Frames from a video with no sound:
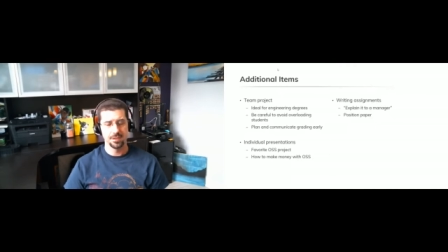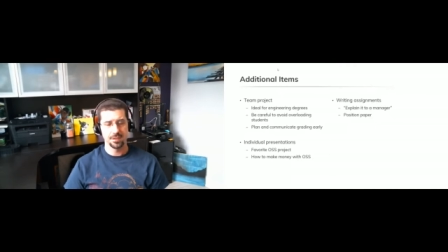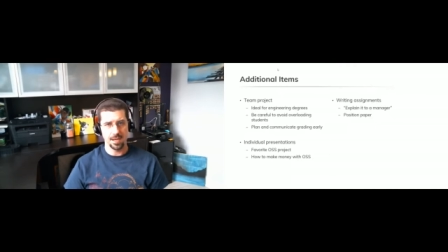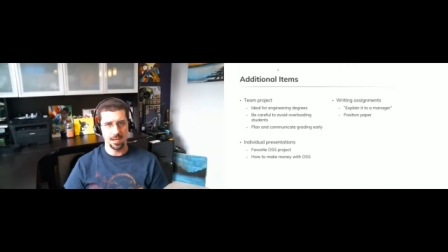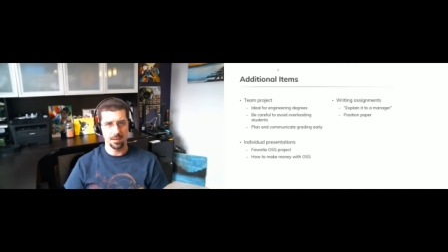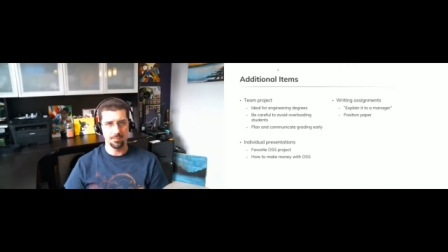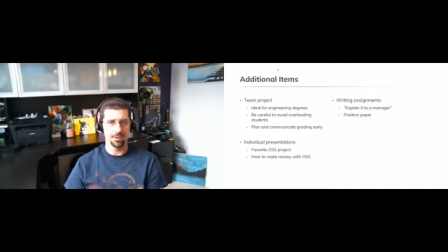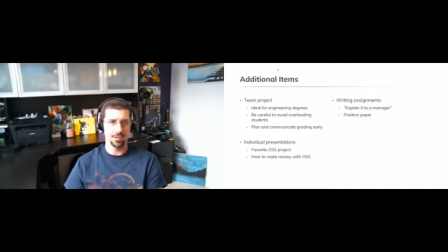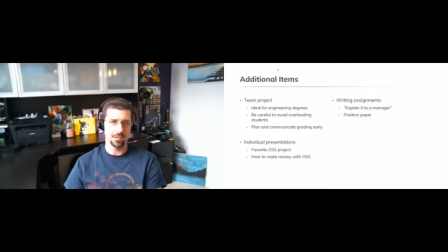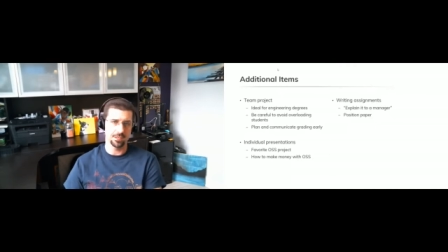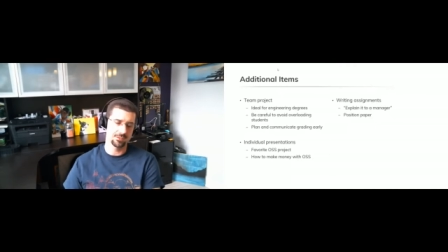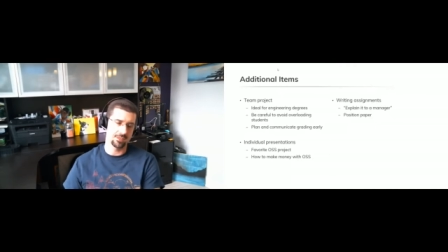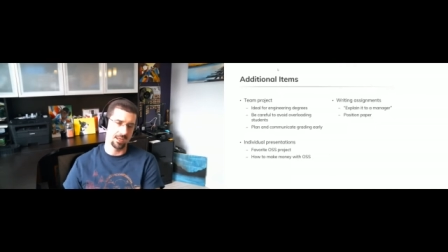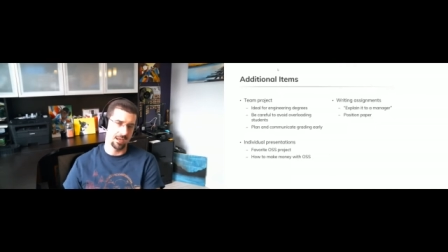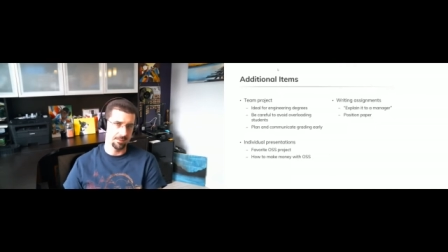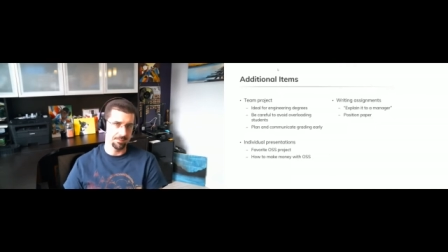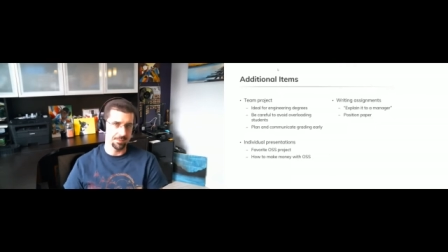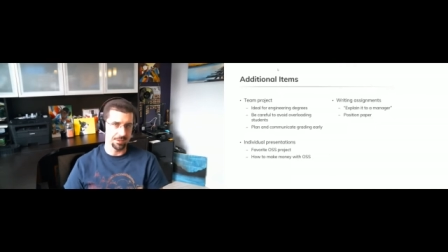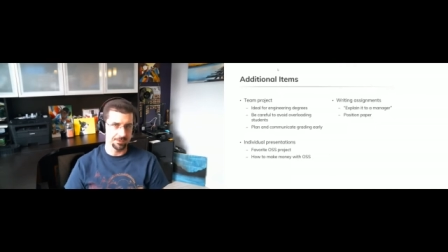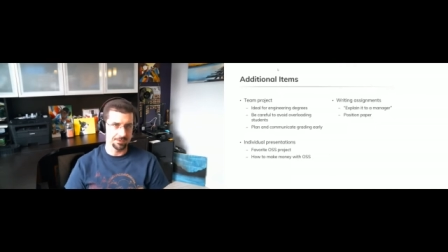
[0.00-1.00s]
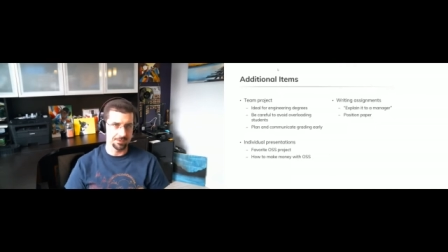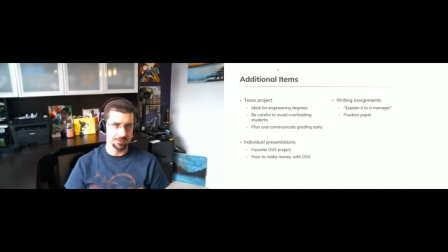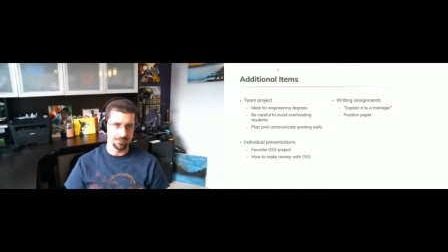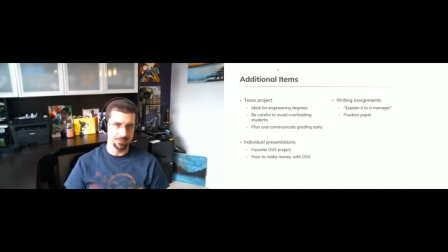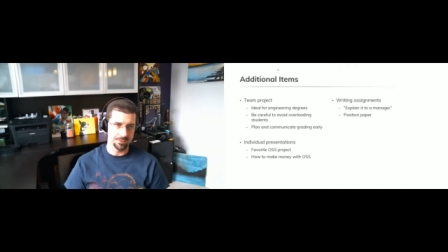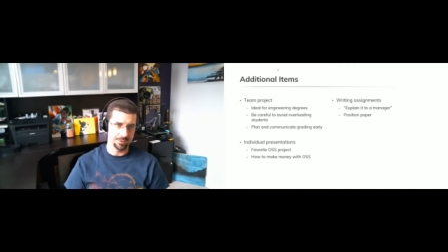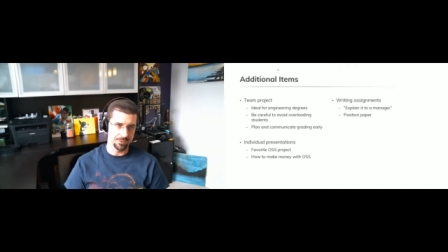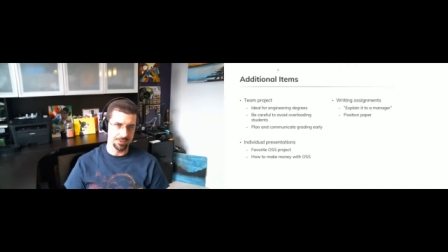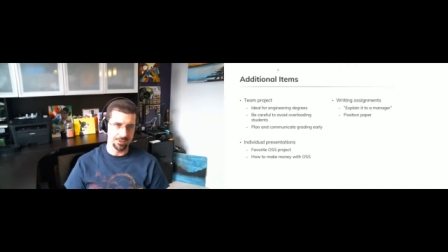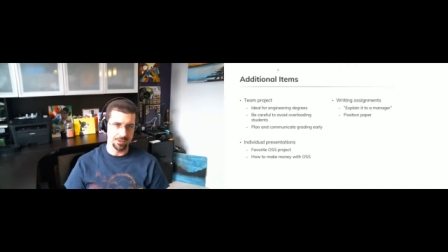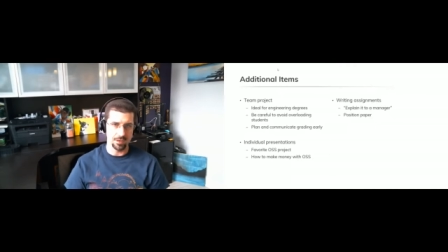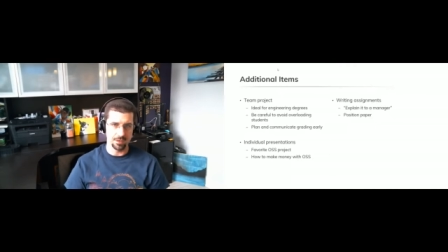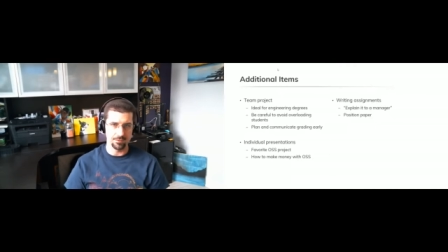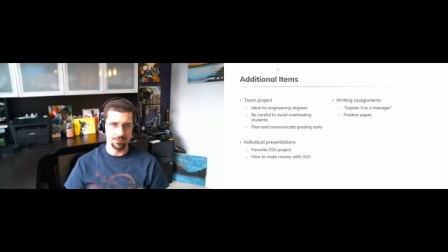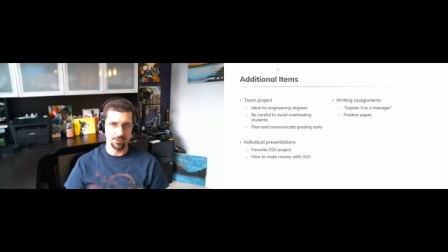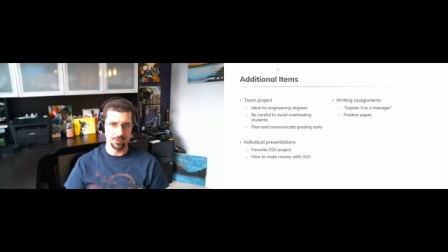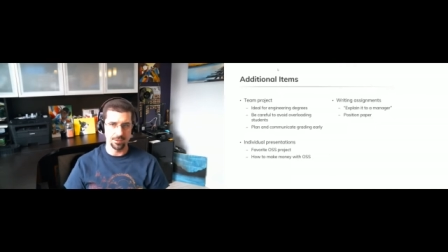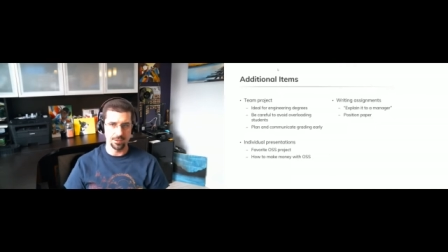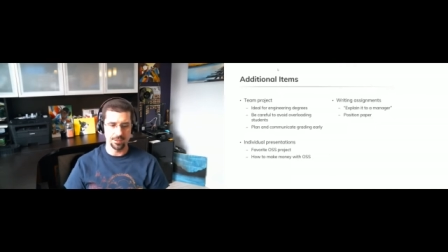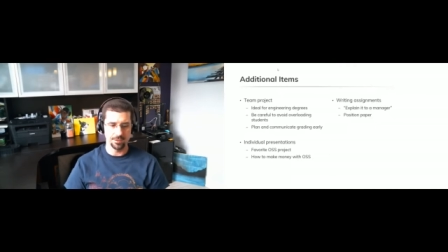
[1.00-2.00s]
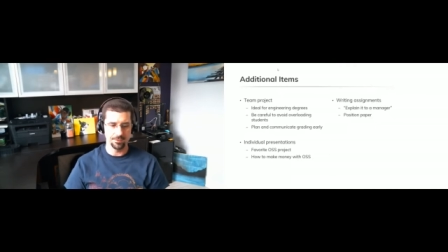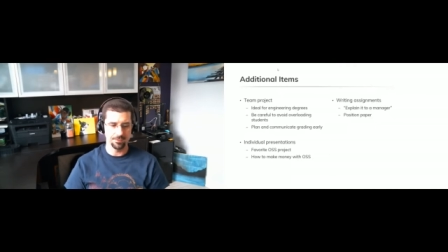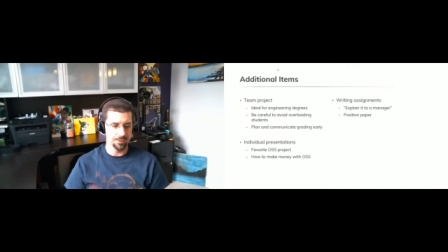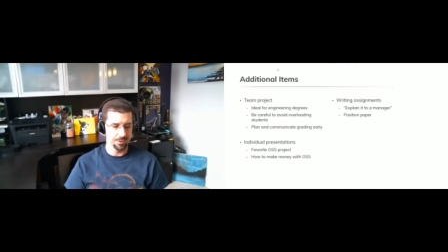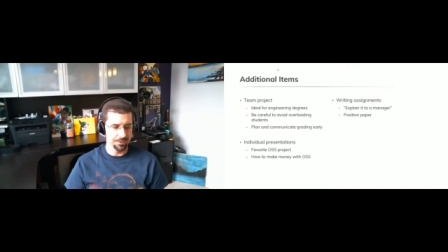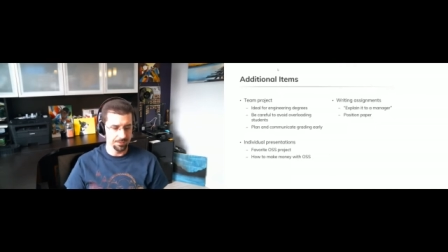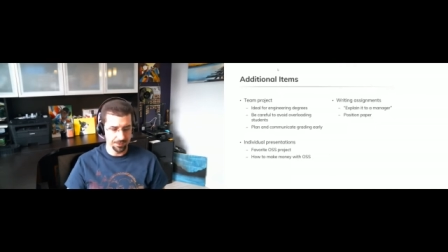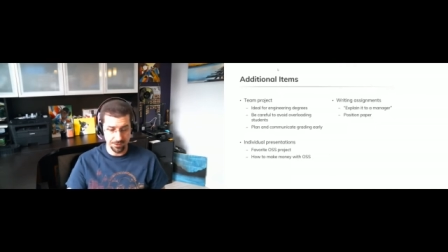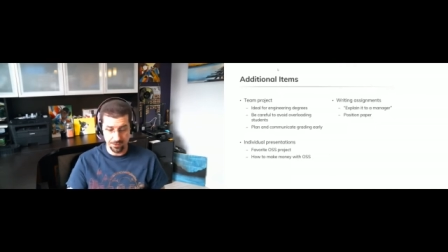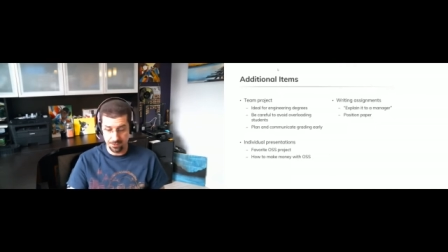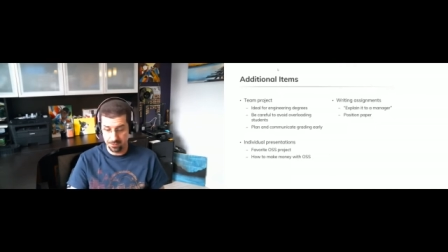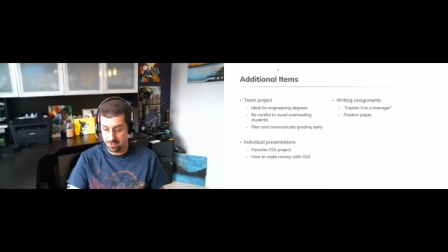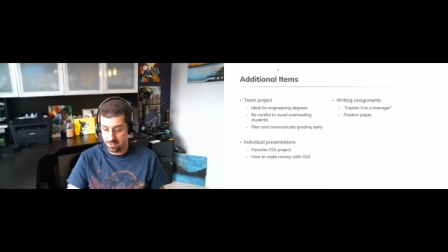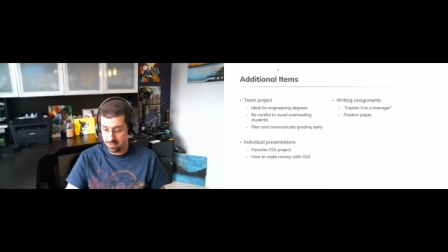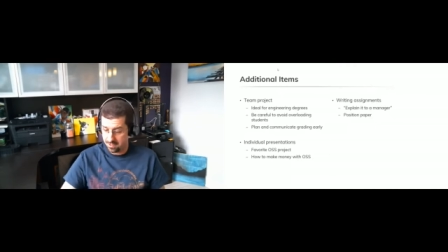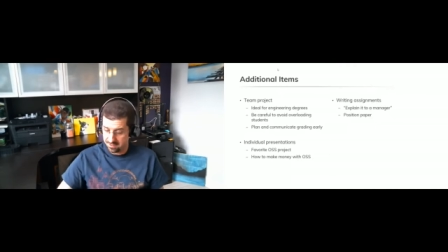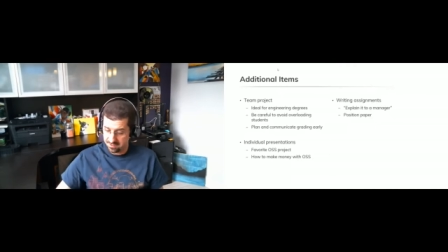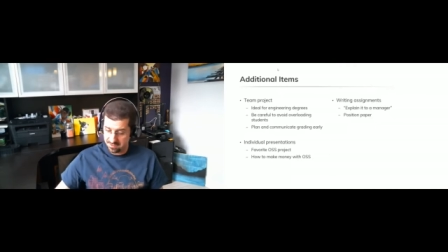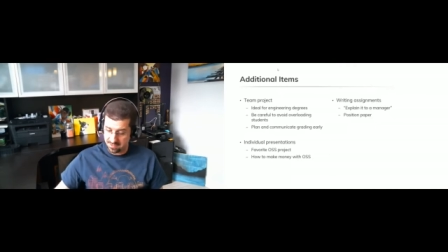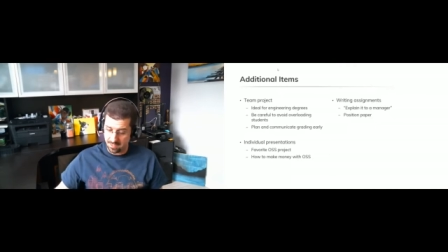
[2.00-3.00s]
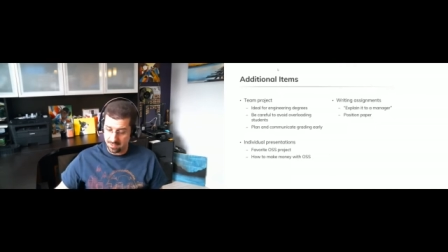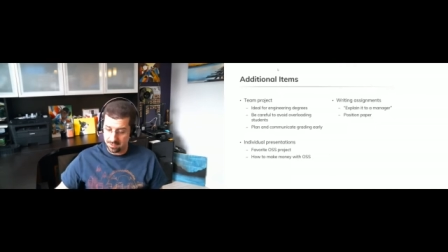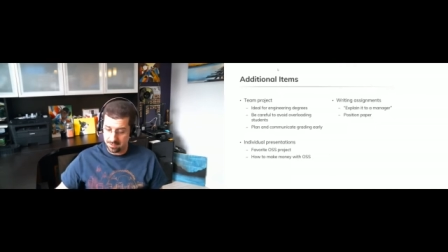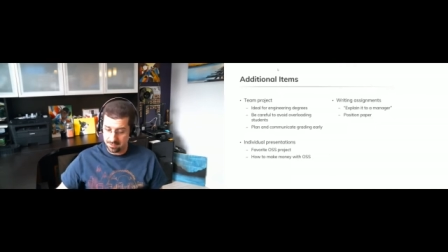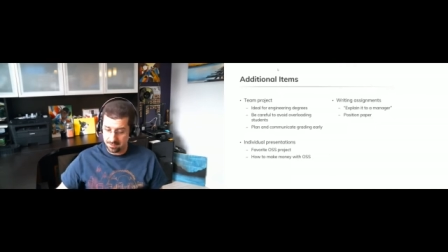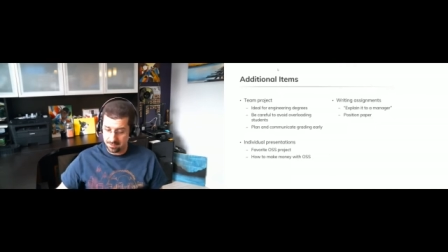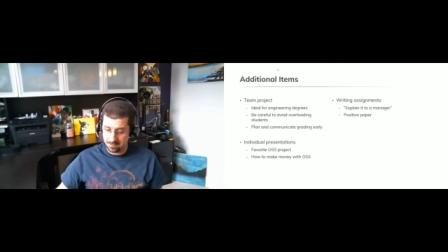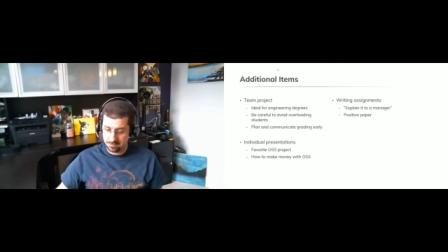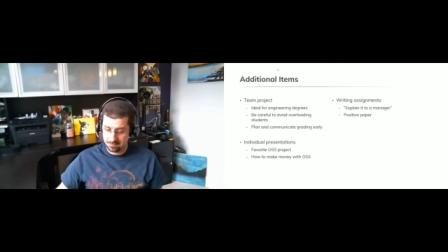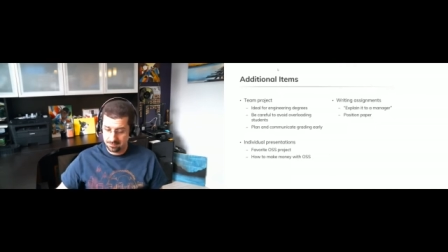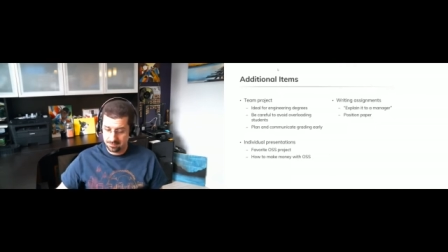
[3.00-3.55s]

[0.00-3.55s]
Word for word: complex topics that we would cover if we were doing an entire